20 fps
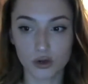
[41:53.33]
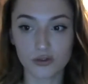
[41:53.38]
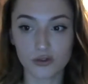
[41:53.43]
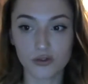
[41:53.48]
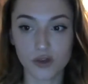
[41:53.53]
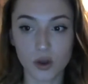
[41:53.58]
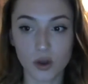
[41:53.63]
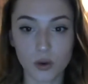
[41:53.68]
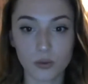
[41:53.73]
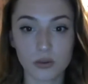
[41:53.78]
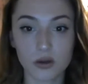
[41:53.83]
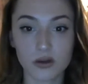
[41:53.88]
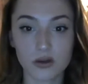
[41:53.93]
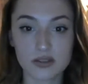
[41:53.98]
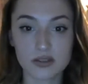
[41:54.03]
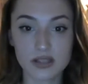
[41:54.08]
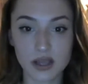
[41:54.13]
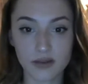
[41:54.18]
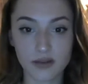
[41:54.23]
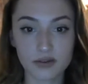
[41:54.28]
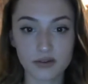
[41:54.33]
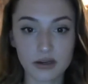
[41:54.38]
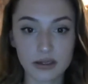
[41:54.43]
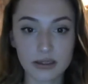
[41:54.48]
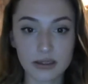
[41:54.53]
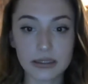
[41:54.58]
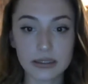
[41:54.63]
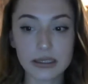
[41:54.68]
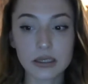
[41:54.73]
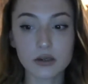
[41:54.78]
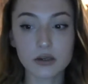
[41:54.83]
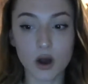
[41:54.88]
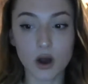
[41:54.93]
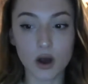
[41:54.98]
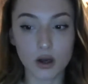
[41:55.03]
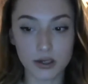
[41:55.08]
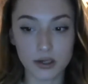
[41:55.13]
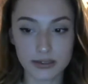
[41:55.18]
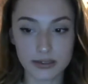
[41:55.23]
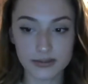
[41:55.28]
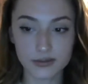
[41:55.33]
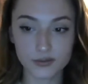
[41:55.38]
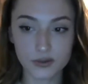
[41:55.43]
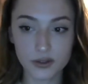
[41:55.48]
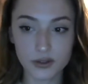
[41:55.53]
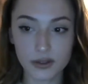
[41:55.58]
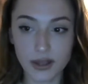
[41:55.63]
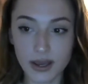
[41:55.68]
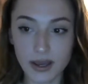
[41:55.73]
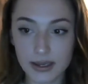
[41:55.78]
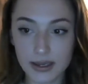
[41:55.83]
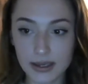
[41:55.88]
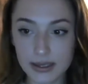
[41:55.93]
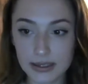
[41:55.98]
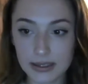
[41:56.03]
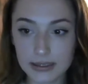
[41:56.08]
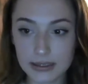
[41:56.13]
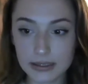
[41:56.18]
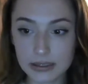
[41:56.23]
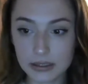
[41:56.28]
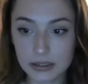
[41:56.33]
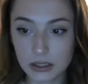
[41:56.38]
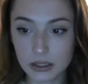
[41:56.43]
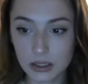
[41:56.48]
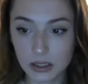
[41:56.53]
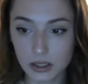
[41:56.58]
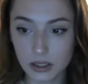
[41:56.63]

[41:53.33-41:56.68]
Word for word: So there's definitely an audience for that, Caitlin.